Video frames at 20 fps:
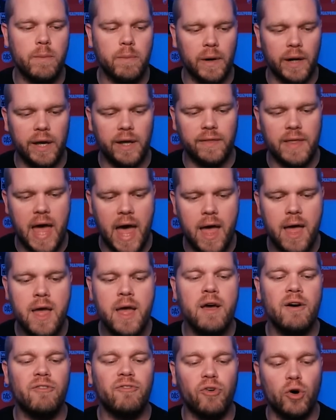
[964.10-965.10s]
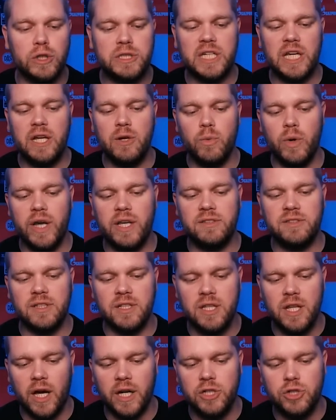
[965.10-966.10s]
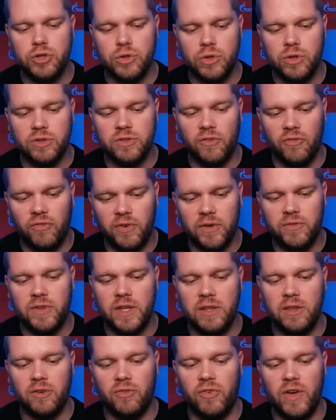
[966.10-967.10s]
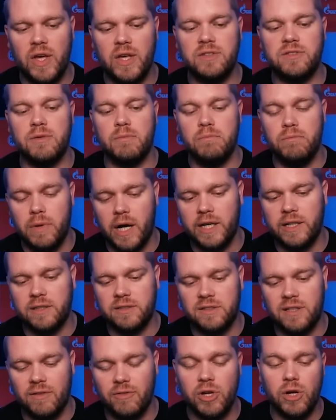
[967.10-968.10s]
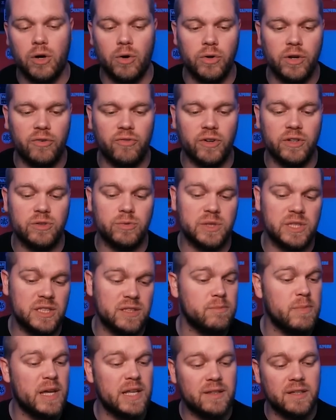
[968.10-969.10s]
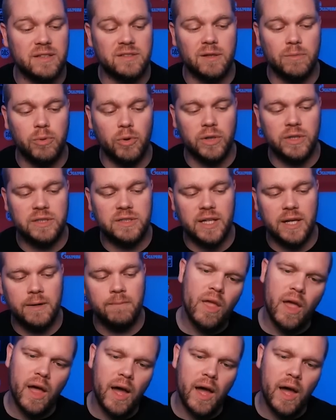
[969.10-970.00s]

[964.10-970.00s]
League there. 14 wins, 9 draws, 15 defeats, minus 7 goal difference, which is a bit disappointing.